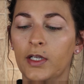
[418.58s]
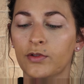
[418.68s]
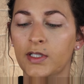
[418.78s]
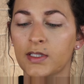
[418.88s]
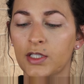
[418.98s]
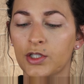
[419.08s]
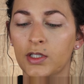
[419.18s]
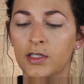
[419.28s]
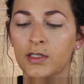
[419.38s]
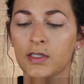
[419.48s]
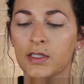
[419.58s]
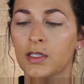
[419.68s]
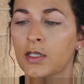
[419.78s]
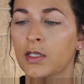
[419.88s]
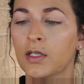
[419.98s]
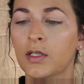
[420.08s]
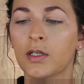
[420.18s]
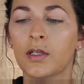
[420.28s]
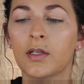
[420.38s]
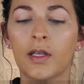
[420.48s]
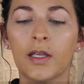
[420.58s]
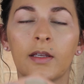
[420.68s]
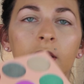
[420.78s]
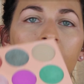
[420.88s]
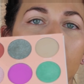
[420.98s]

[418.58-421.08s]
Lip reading: for like transitions. Like,